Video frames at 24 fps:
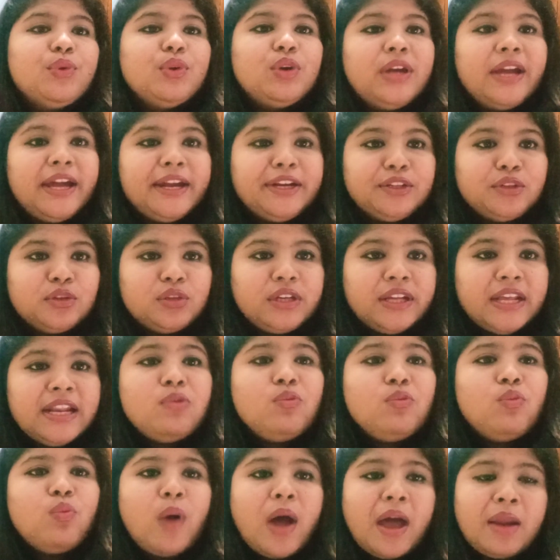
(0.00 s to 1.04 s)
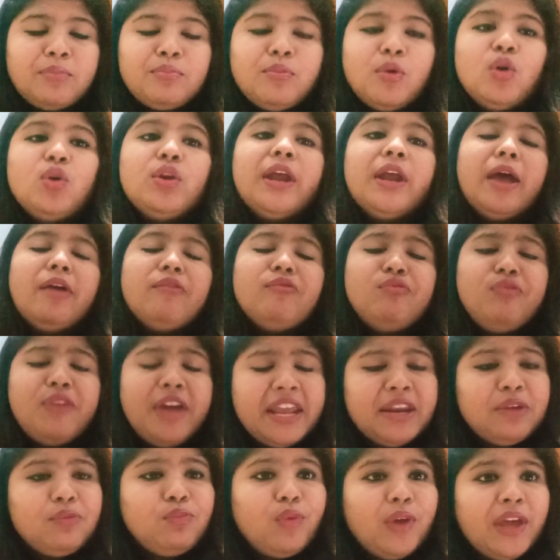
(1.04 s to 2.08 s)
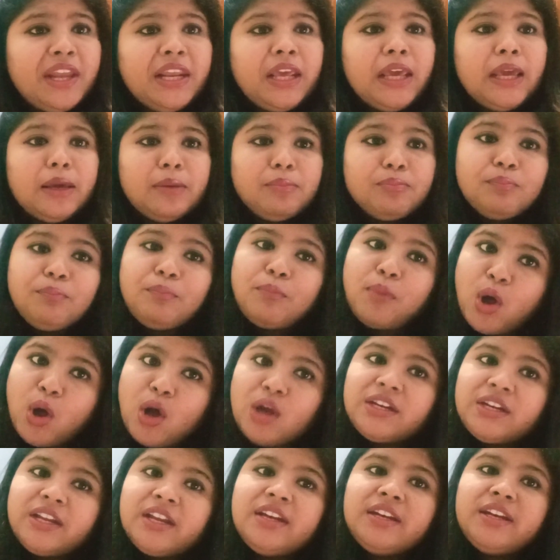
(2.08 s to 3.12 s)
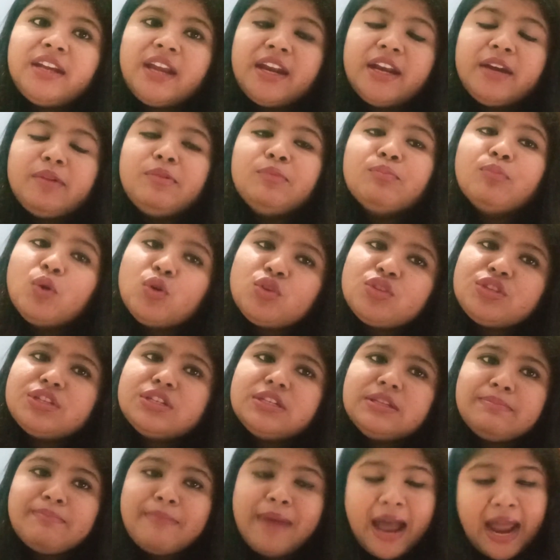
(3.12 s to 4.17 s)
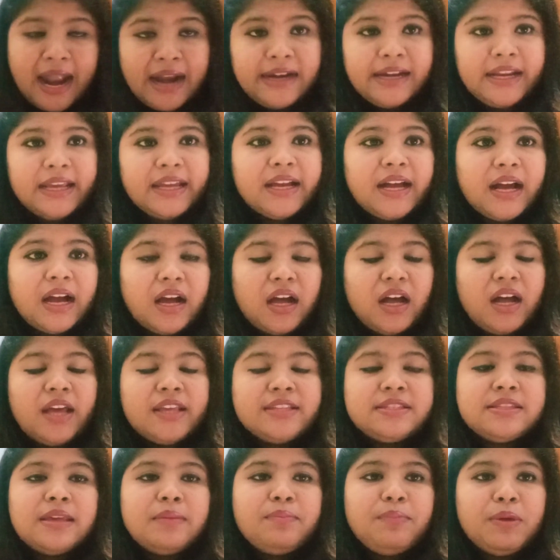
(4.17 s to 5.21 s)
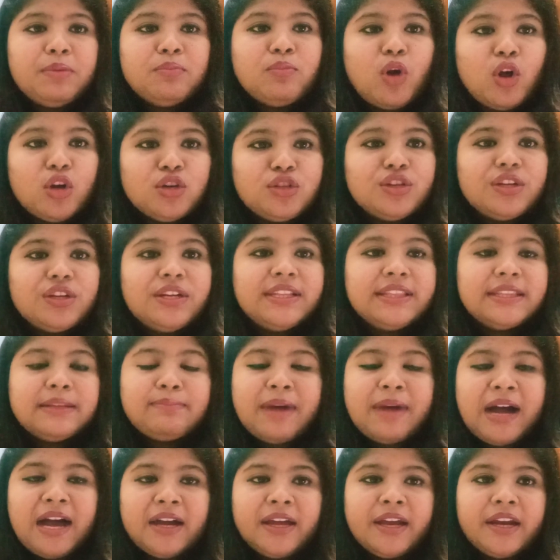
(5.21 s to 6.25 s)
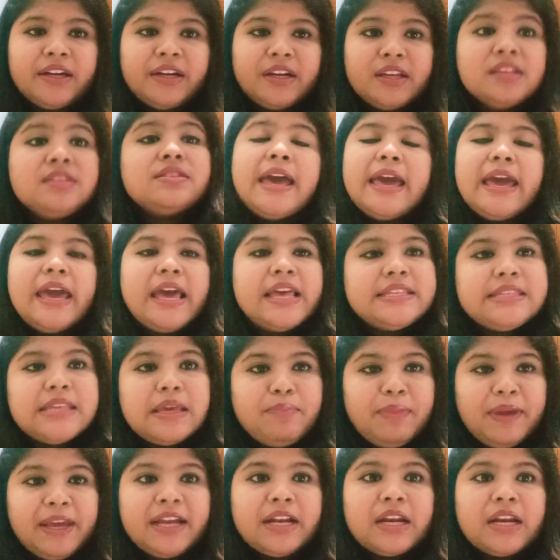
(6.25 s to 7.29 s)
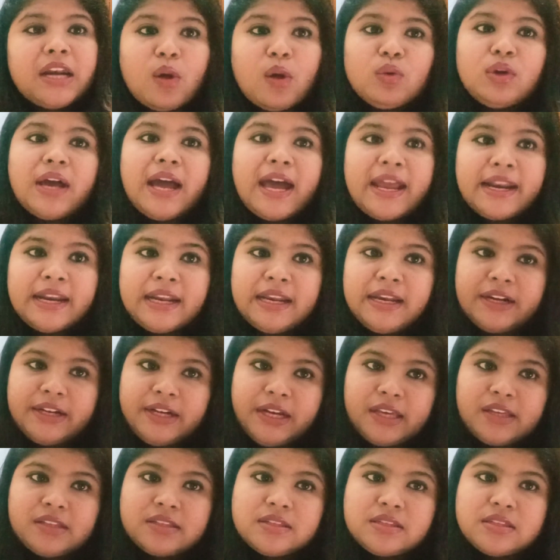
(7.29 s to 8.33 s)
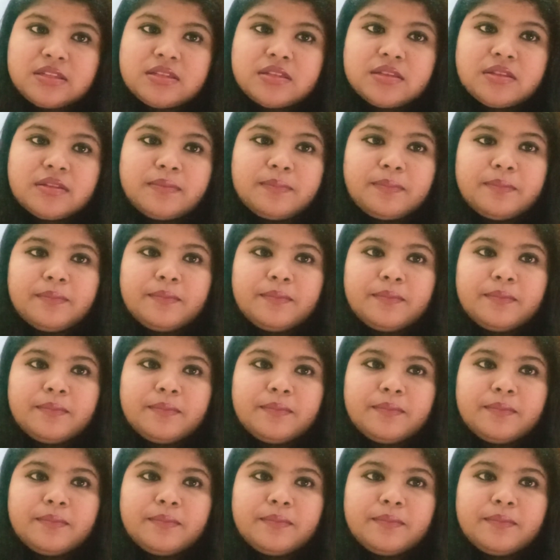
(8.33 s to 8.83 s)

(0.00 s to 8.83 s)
would like to tell one more very important and most demanding SAP module in the market, SAP Cloud Analytics.